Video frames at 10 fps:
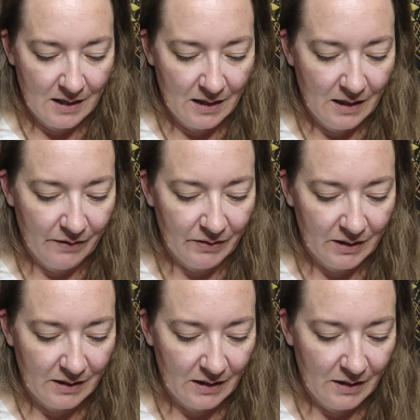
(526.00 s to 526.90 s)
I love
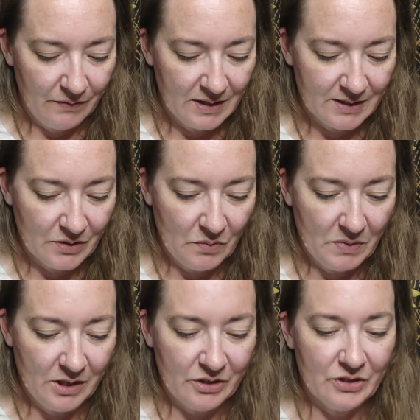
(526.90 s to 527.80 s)
it. I love it so
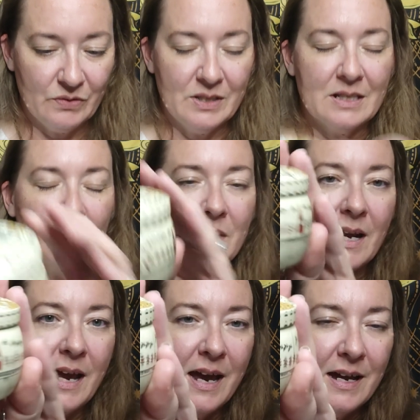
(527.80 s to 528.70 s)
much. So this one
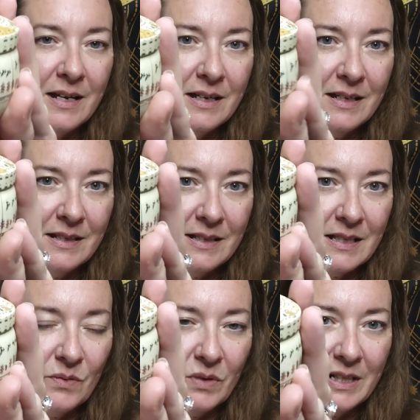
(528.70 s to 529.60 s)
I have is
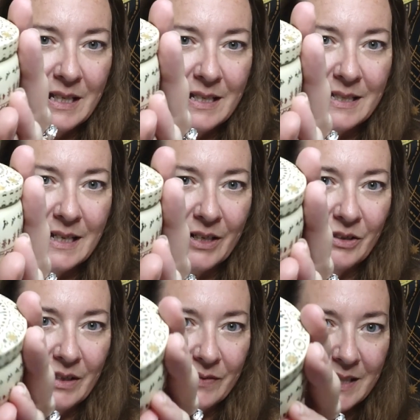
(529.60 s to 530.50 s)
in one of these
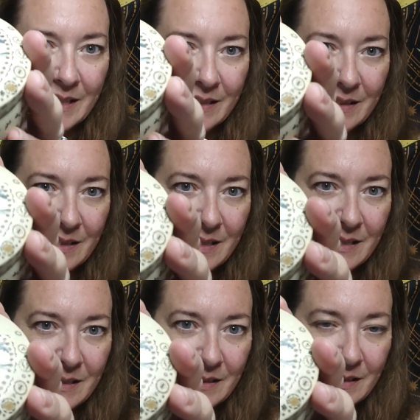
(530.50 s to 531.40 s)
decorative
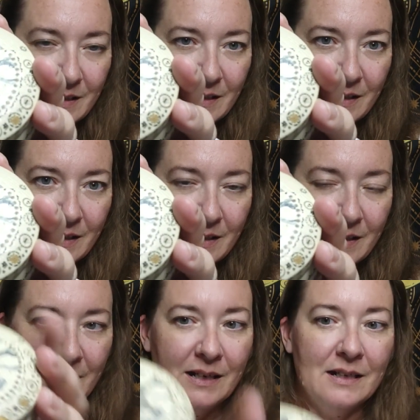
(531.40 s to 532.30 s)
tins
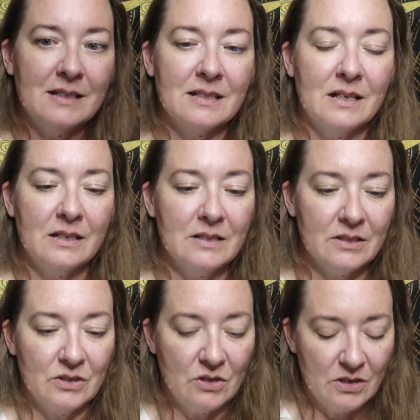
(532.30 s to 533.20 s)
and it's got a
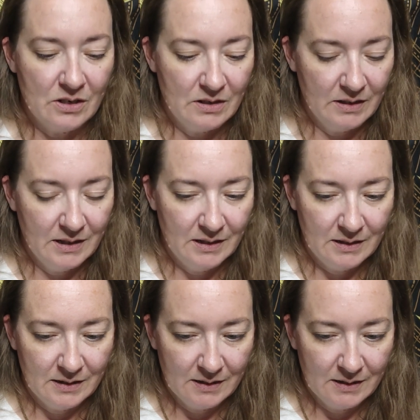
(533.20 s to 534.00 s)
star on it.